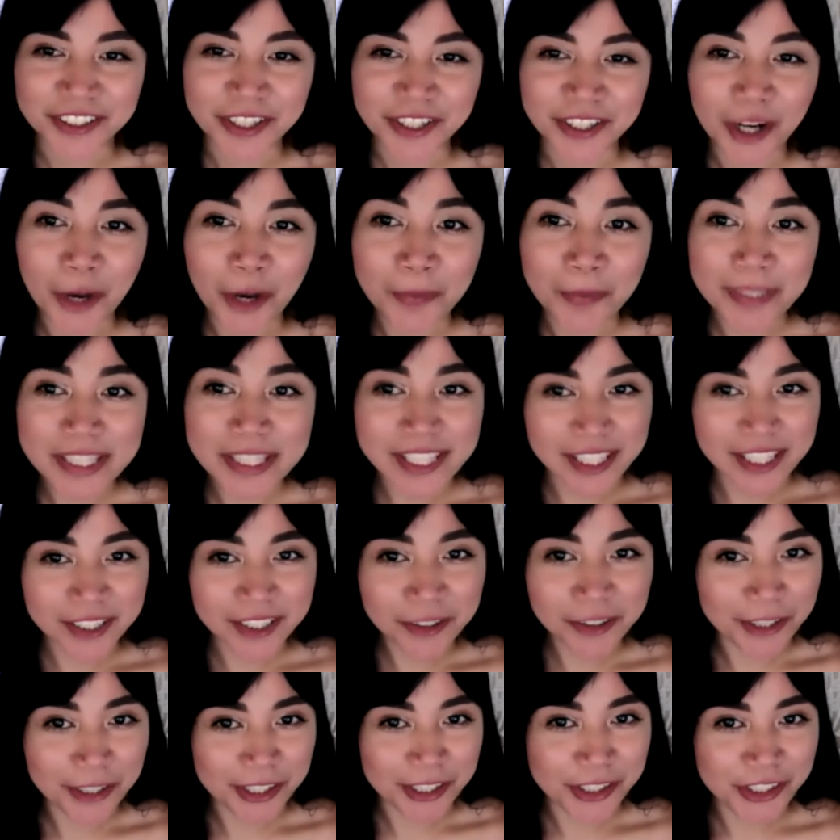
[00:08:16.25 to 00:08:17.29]
comment and
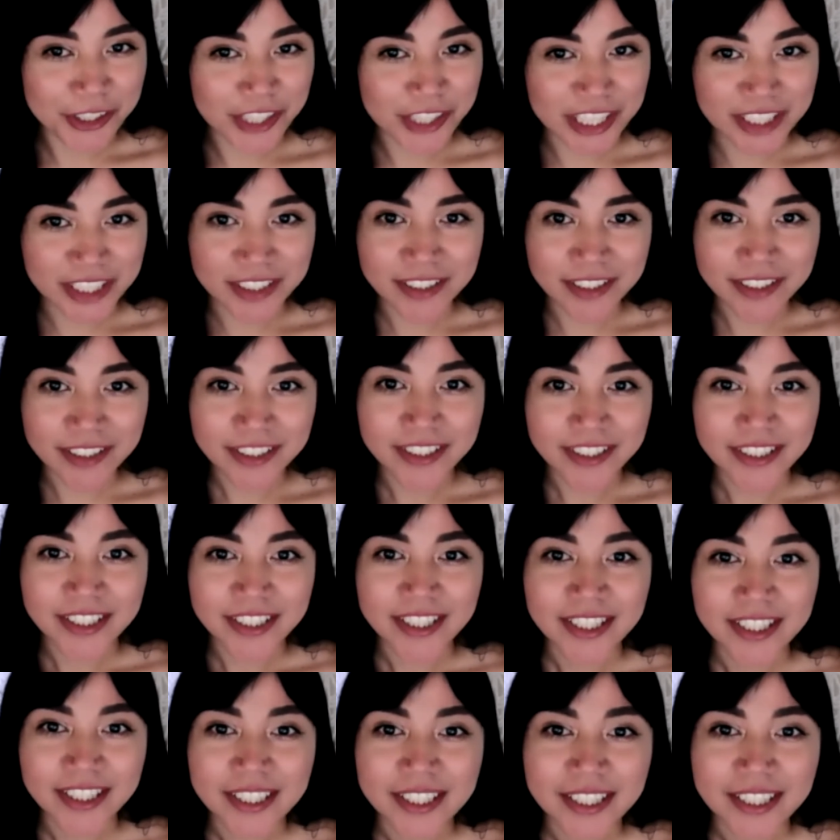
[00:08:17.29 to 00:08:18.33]
question.
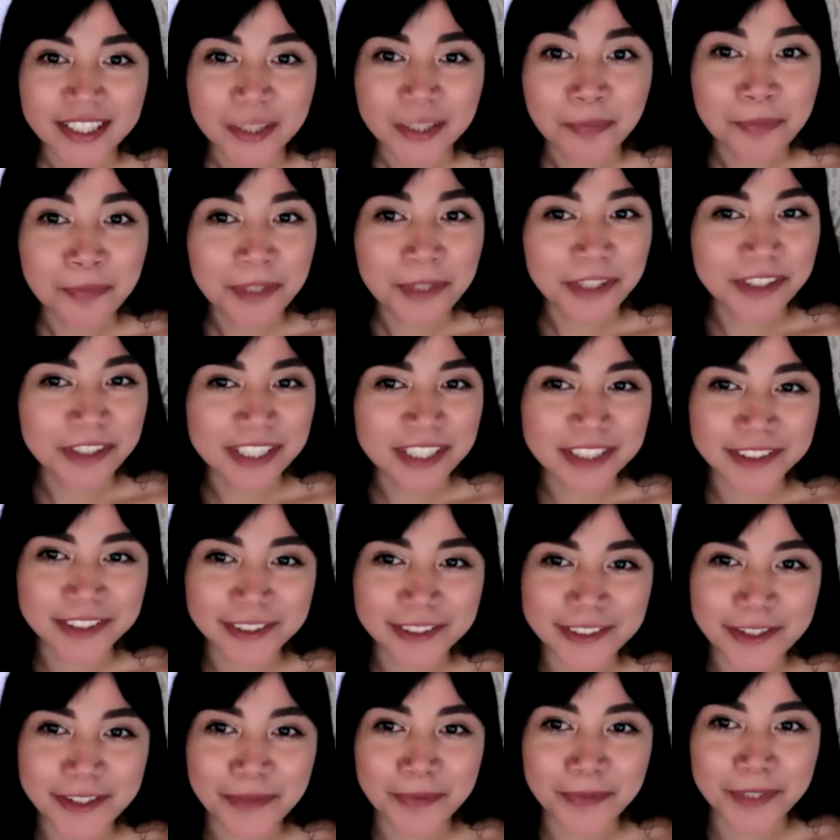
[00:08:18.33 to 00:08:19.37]
The building
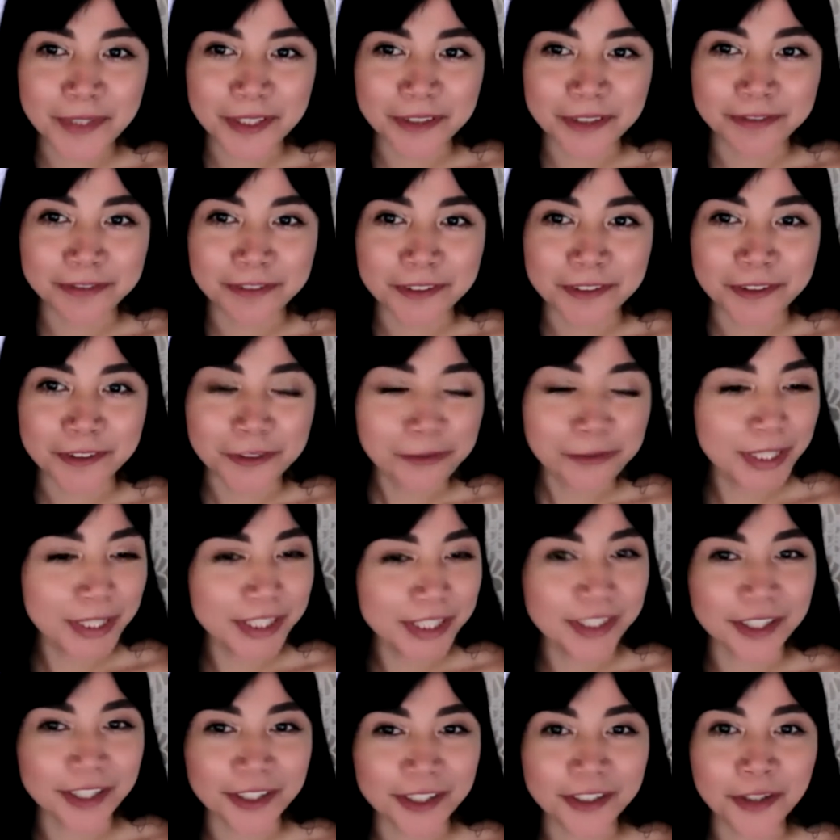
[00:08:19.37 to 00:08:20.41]
looks beautiful. When
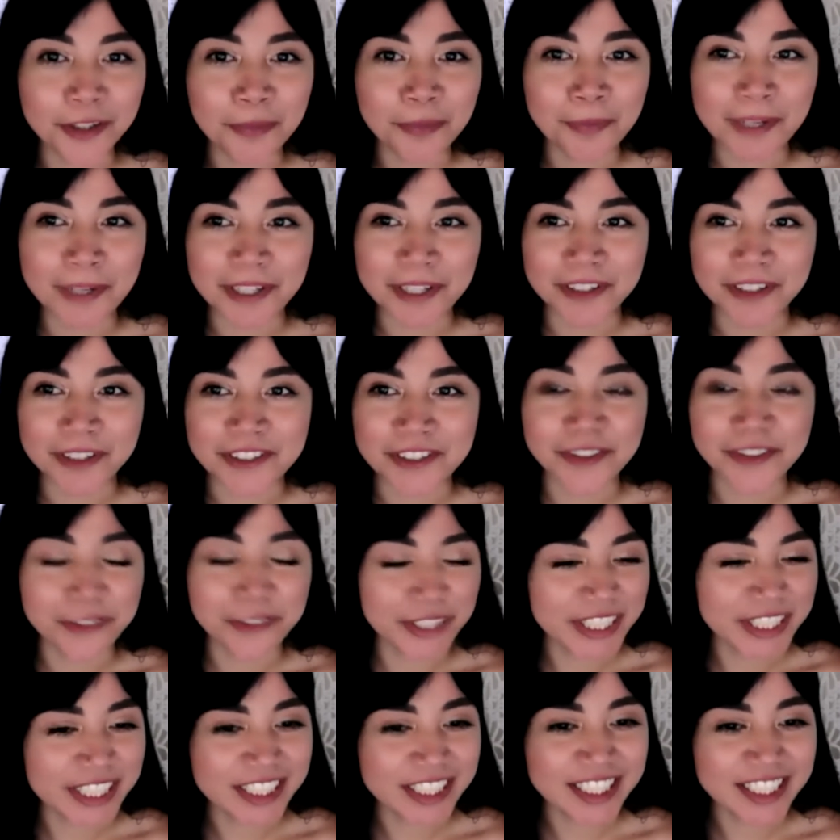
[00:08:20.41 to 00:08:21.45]
are the Bears
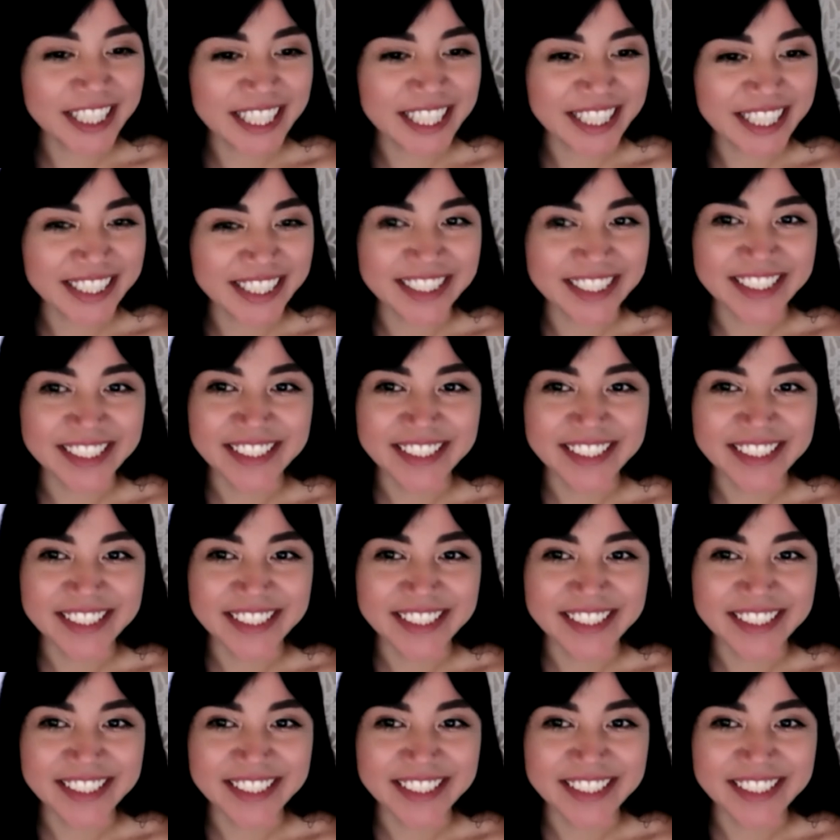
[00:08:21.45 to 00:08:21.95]
going in again?